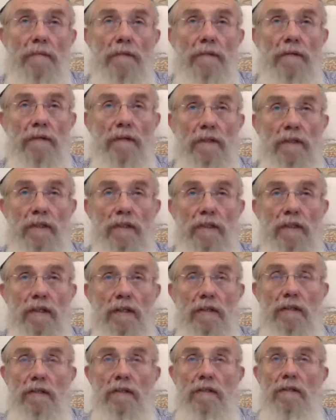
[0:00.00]
Rosh
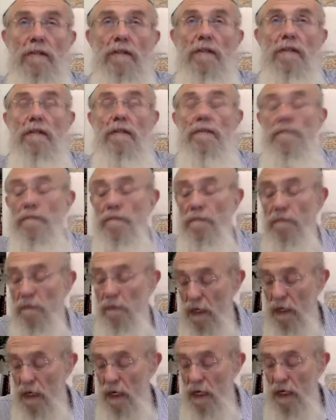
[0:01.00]
Hashanah,
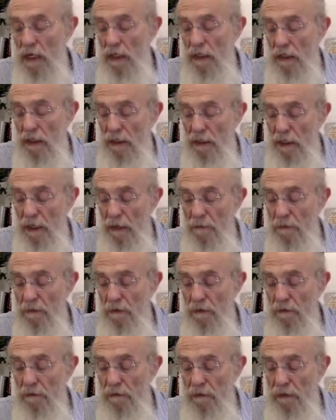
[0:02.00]
the depth
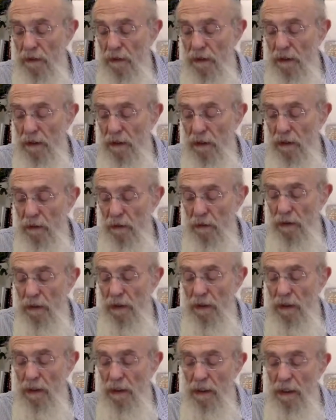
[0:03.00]
of the
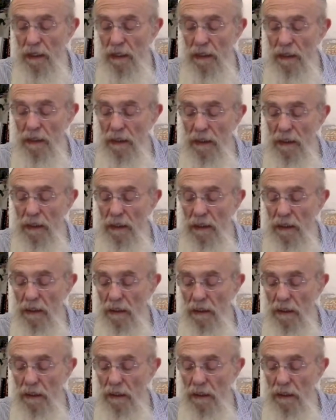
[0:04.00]
unity and the